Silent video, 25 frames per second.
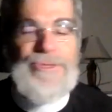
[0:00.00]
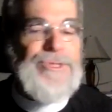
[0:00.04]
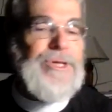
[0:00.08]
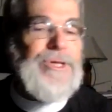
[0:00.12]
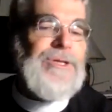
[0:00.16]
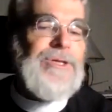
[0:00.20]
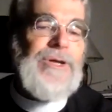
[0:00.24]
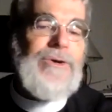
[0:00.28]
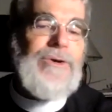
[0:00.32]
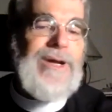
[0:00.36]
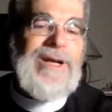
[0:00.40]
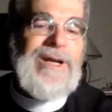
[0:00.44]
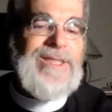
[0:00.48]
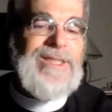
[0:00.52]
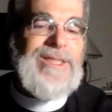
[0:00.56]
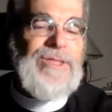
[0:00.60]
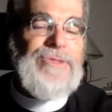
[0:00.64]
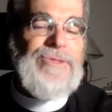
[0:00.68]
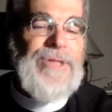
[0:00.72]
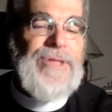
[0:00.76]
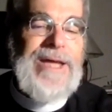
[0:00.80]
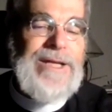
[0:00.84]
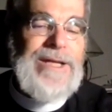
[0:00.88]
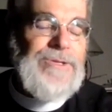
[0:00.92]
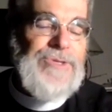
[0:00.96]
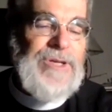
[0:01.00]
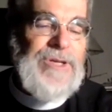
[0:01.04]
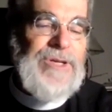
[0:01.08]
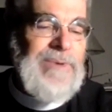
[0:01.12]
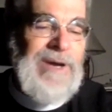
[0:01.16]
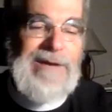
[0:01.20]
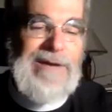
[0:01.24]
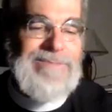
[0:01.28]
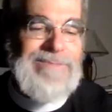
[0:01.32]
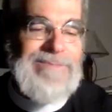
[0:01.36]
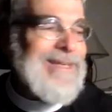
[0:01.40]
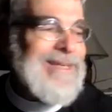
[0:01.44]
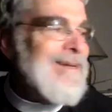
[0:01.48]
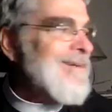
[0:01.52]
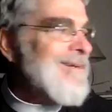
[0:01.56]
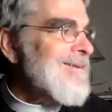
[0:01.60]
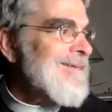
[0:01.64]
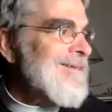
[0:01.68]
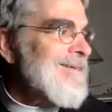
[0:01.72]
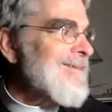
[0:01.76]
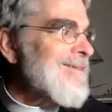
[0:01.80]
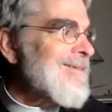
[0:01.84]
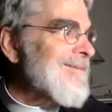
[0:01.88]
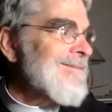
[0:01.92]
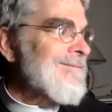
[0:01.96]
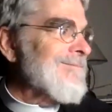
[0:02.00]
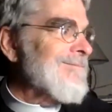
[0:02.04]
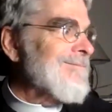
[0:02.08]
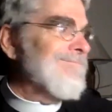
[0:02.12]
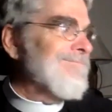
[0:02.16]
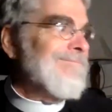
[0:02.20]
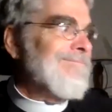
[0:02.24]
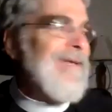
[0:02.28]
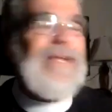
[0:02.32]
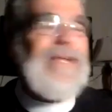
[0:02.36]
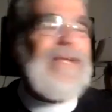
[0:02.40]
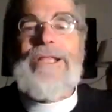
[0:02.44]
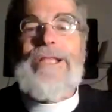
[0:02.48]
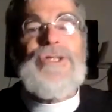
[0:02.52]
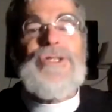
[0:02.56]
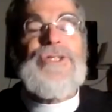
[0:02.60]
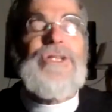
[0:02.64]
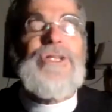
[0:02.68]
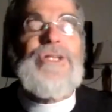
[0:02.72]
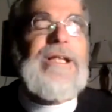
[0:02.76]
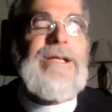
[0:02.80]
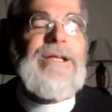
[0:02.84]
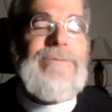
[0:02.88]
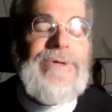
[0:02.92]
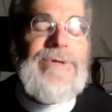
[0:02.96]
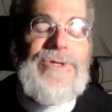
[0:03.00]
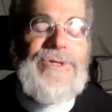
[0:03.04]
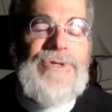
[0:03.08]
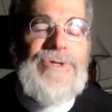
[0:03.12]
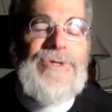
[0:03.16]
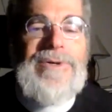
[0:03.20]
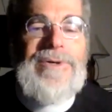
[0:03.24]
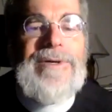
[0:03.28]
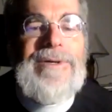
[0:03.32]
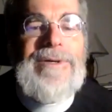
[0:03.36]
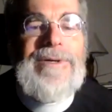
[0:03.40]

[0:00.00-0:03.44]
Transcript: you don't go to the science department, you go to English literature.